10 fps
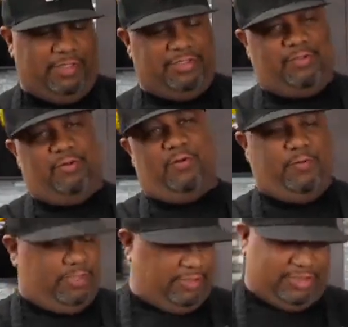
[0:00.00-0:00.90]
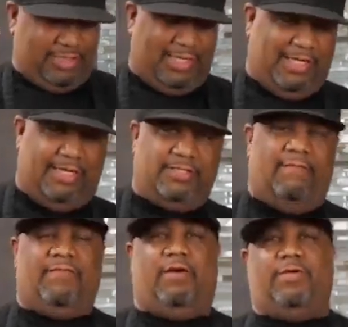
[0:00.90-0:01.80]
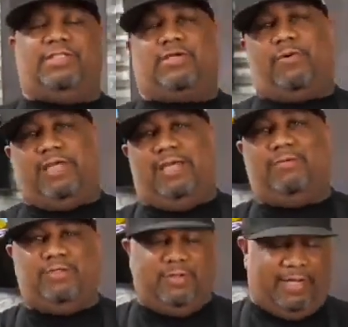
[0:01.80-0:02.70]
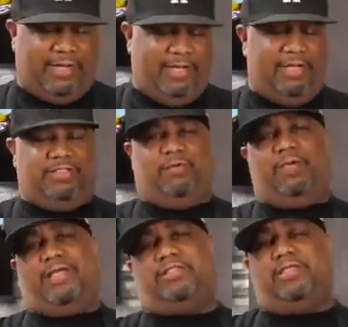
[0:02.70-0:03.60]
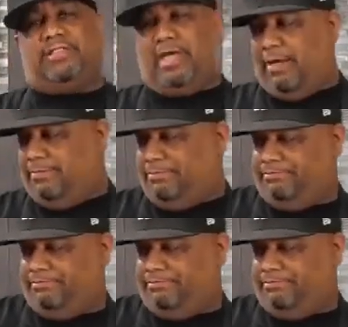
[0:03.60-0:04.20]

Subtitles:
we just gonna go with the cheese, and we just gonna keep doing that till we get to the top.